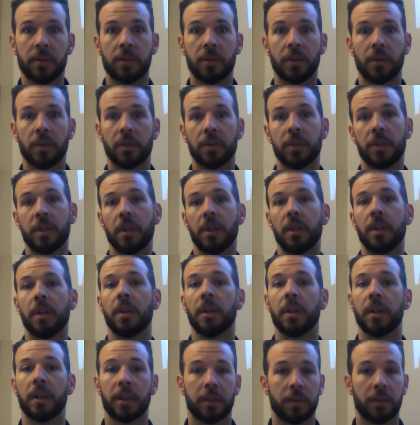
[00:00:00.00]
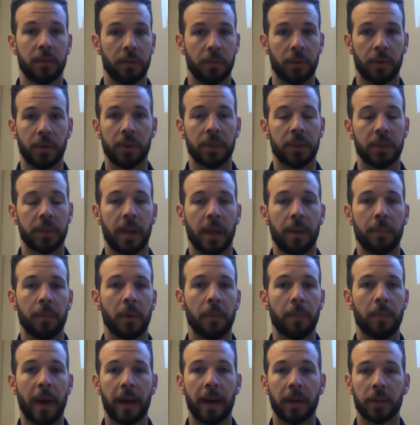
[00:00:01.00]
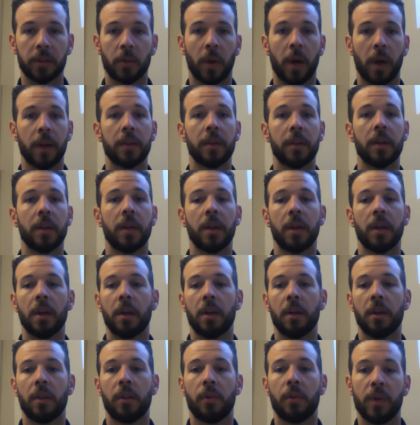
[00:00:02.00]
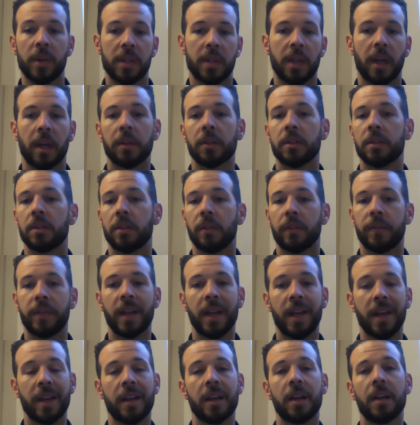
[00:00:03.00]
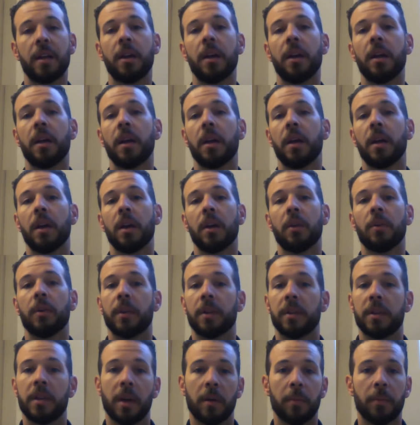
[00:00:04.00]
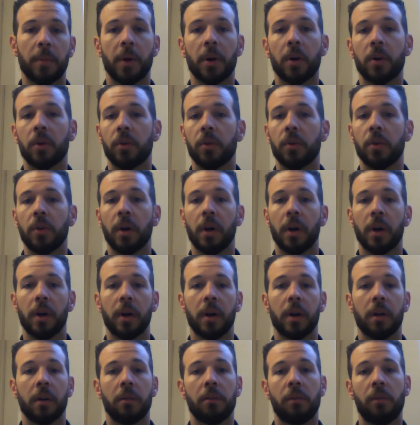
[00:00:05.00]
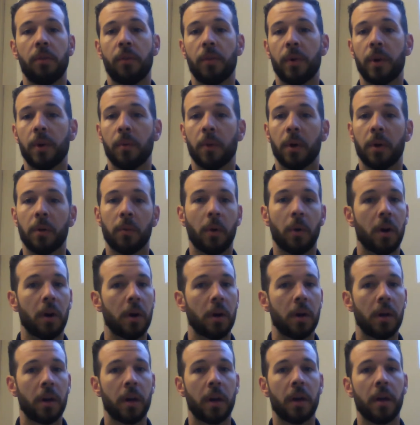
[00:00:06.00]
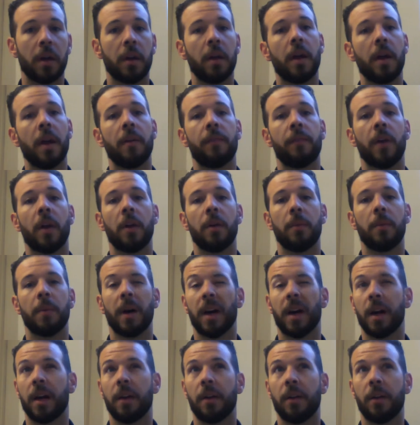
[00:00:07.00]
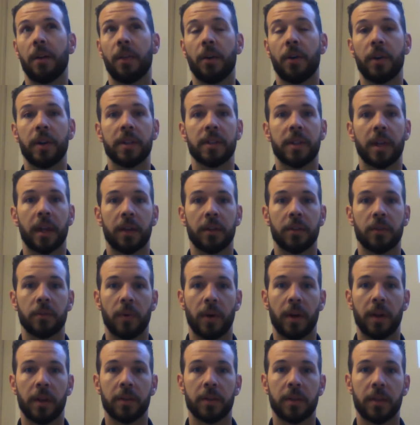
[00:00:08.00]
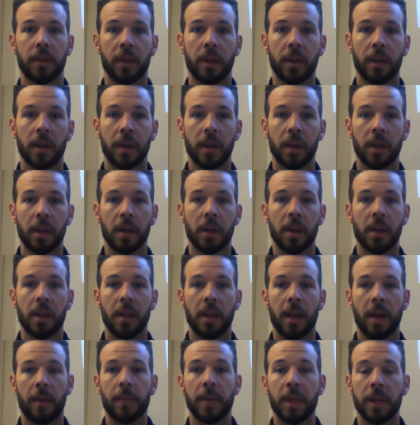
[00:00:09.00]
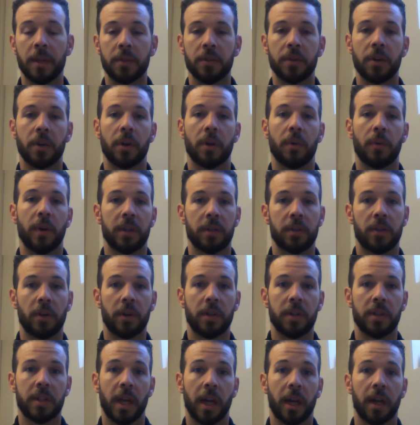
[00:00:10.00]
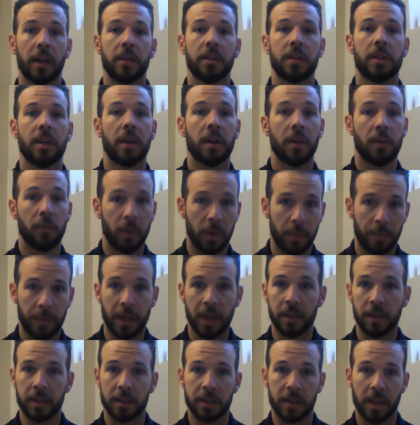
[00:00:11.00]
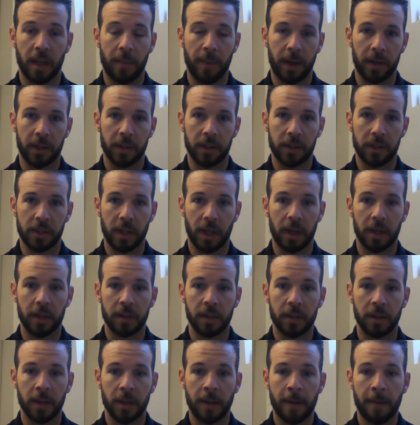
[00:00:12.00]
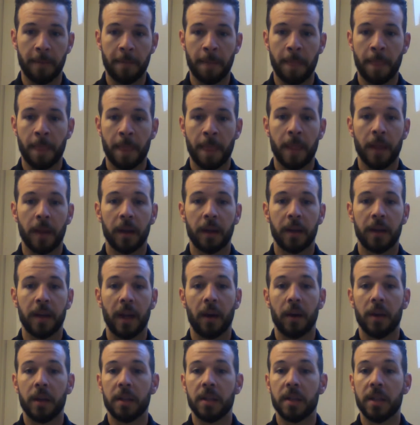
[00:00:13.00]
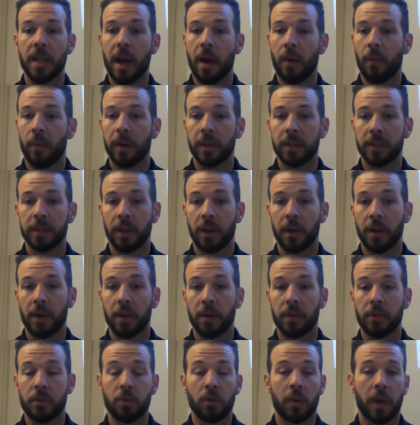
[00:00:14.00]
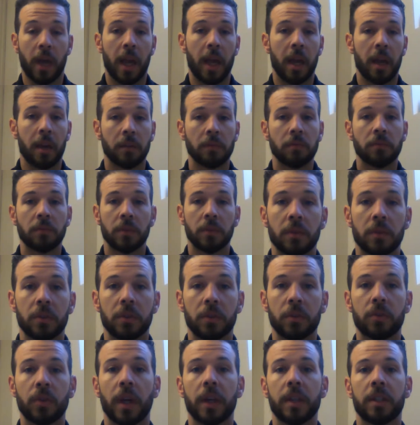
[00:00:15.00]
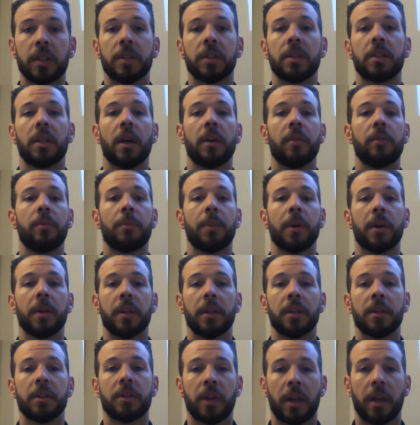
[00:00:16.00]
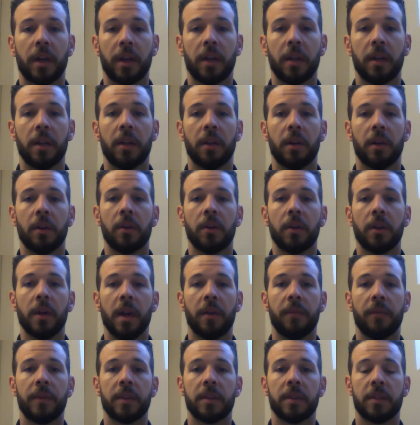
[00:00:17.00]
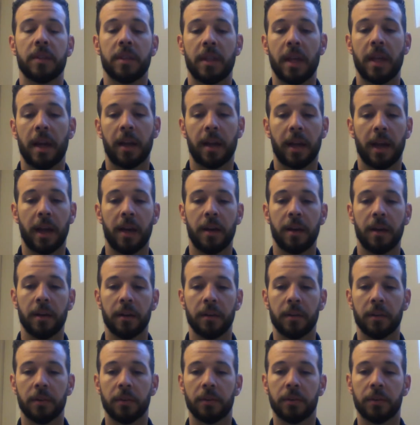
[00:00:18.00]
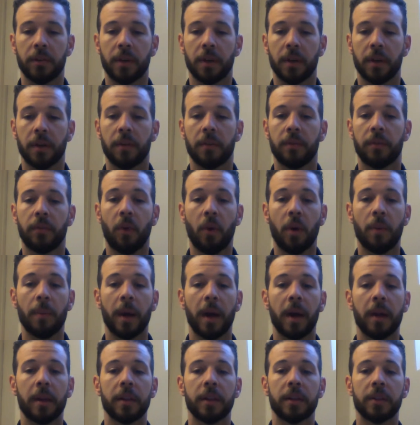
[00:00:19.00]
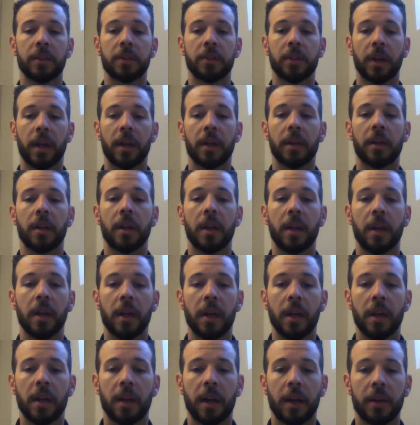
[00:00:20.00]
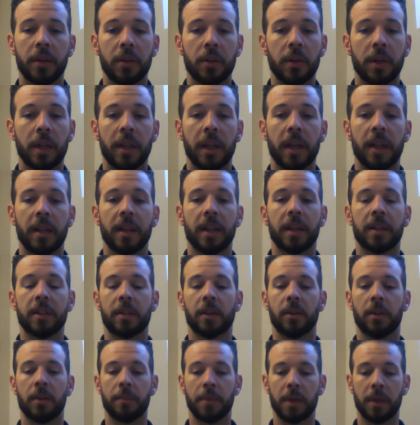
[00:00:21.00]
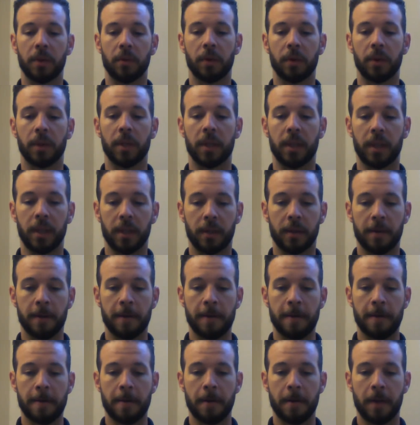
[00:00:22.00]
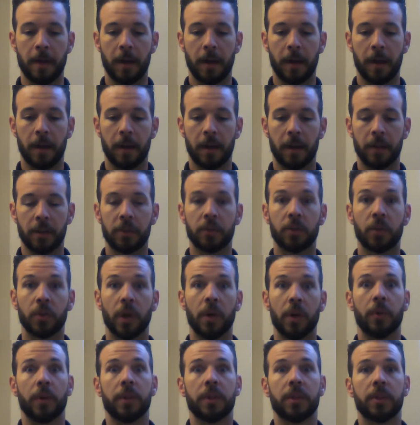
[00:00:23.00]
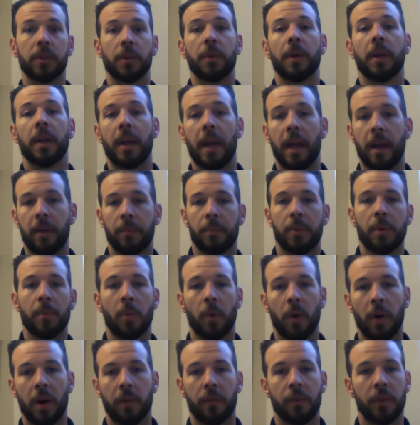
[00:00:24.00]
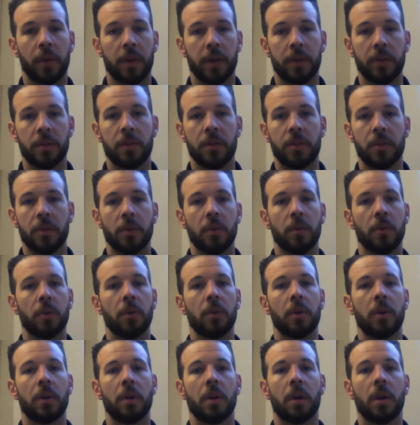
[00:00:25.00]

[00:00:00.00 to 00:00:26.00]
So you see, we'll use example, back squat, 3 sets of 10 with a tempo of 3, 1, 1, followed by 30 seconds rest. That means you're going to rest 30 seconds, repeat the same exercise. Now, in that rest area, you can stretch and stuff, but let's try to, if it's that kind of format, let's try to not do anything that's going to be really strenuous so we can put more effort into